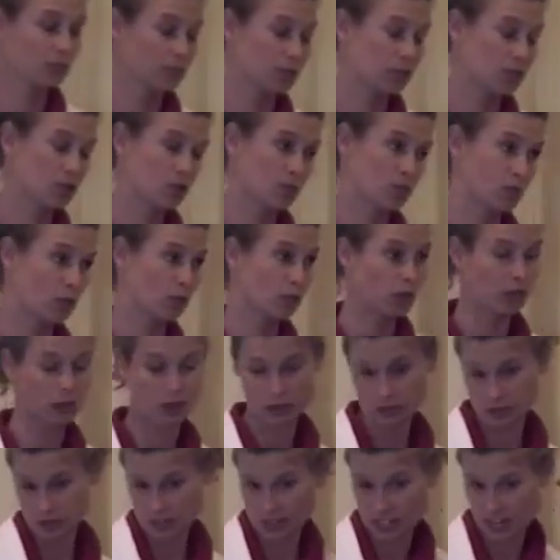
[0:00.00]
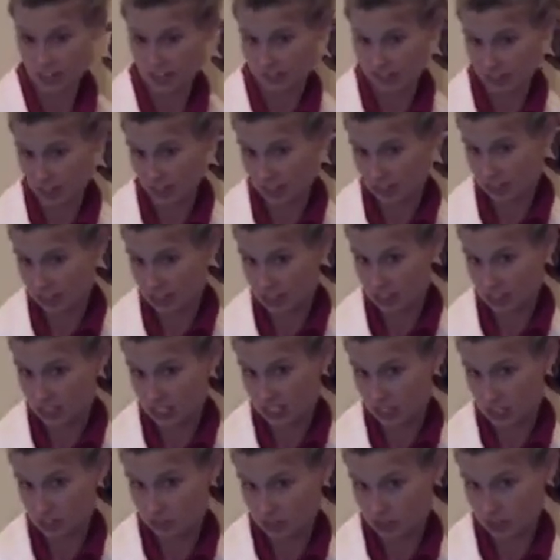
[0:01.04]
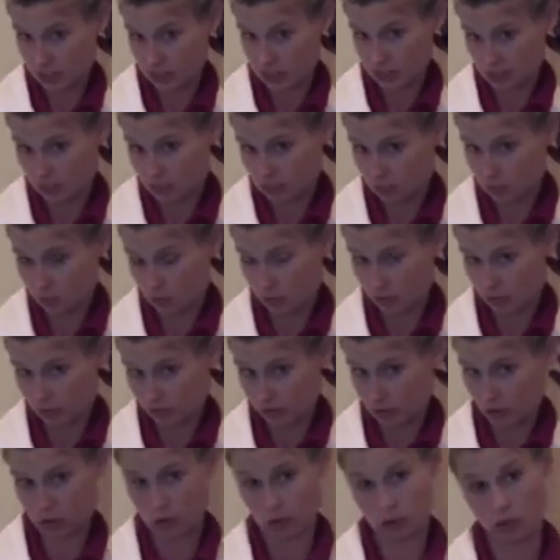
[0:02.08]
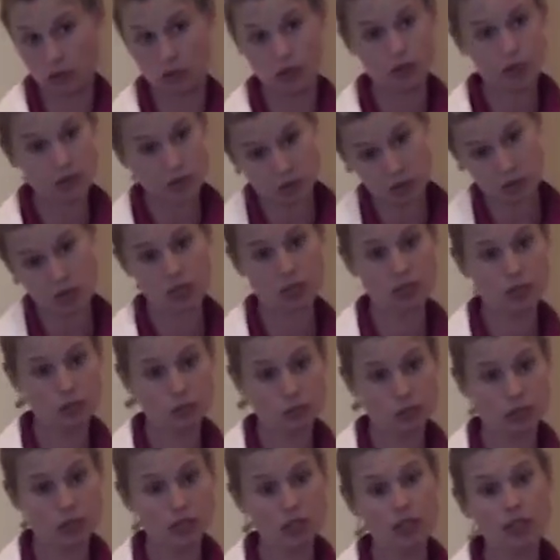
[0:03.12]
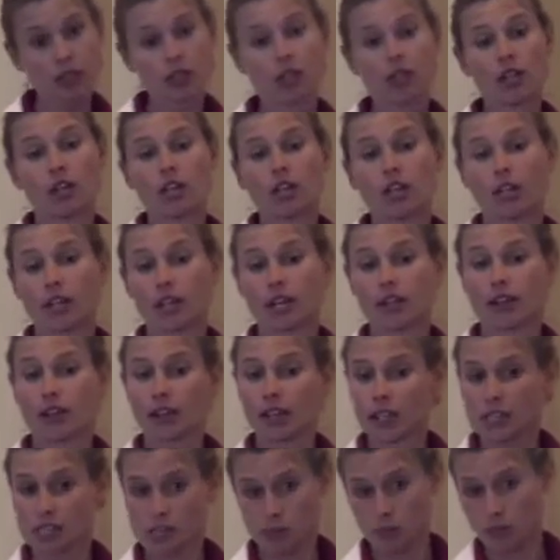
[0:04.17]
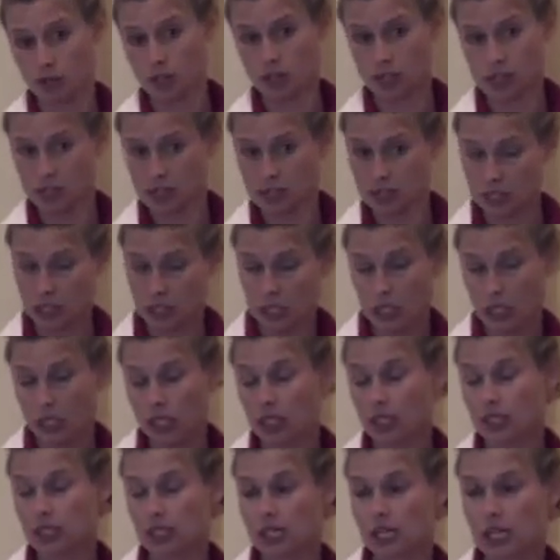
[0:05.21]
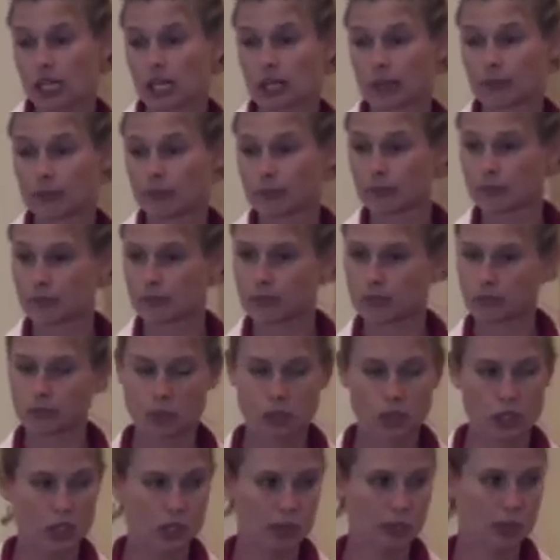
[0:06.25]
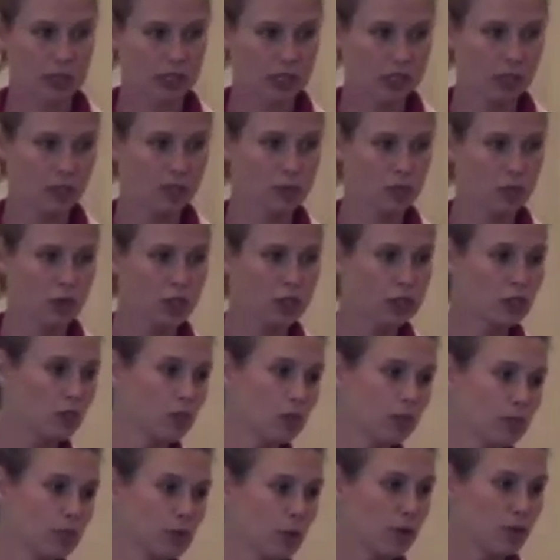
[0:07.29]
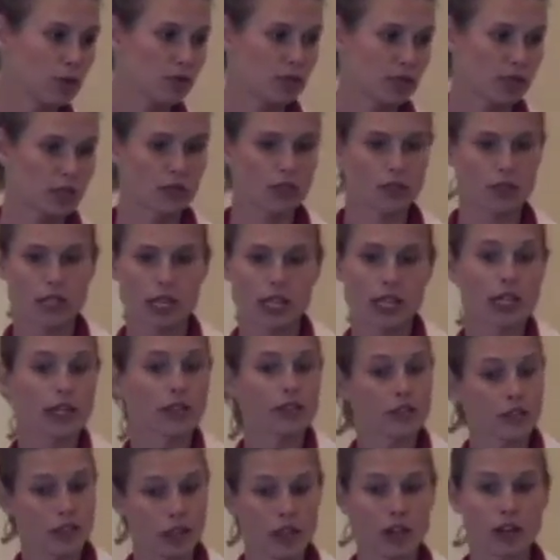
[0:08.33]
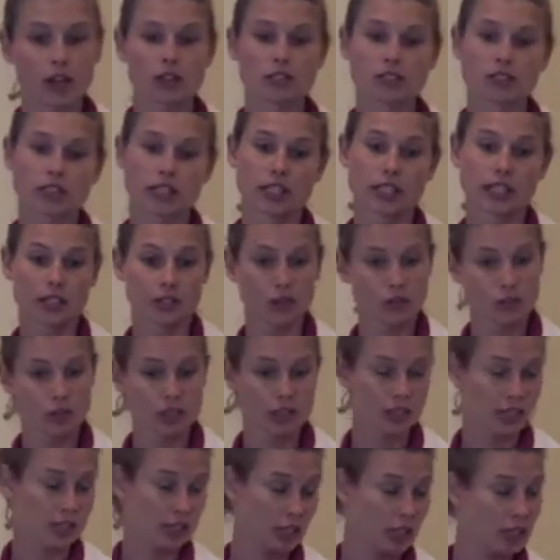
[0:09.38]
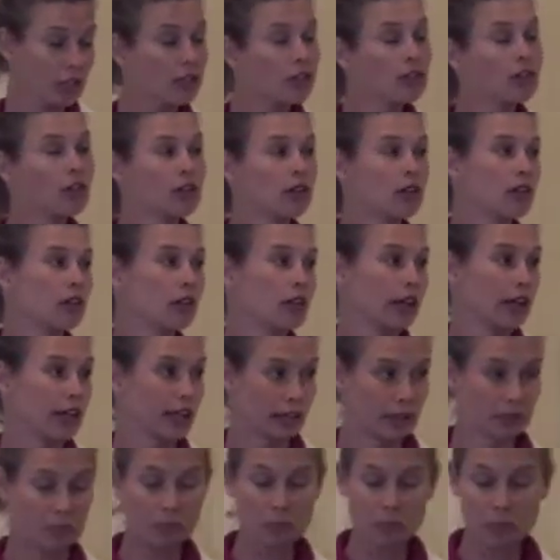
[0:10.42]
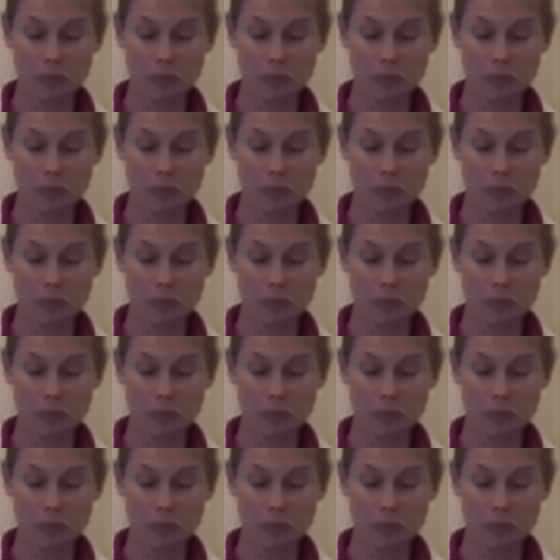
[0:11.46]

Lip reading: much more savvy on these things because it's more of your old treated wood now that has more arsenic in it. We just picked up treated wood posts the other day, and they all say no arsenic in,